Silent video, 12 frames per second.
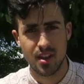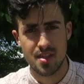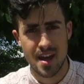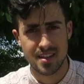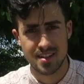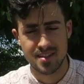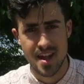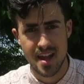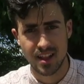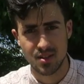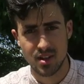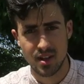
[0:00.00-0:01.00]
That's
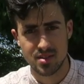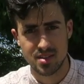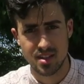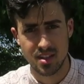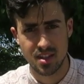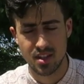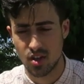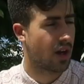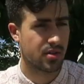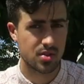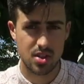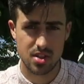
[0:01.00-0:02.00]
exactly what I was thinking.
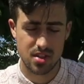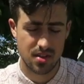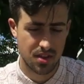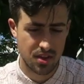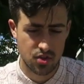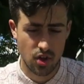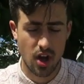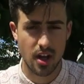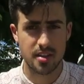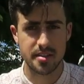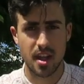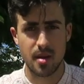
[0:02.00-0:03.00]
I was just
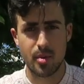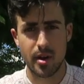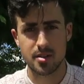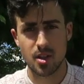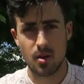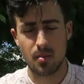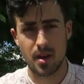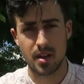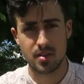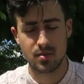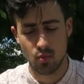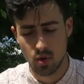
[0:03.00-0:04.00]
drawing skate parks on
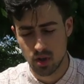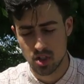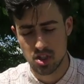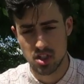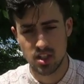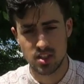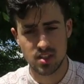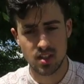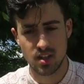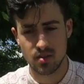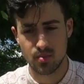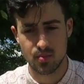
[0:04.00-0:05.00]
my worksheets,
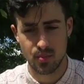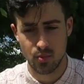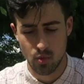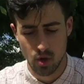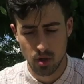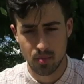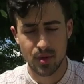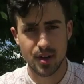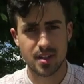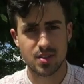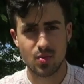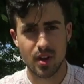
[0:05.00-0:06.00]

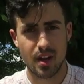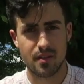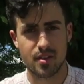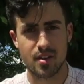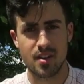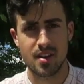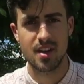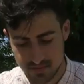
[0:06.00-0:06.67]
workbooks, whatever.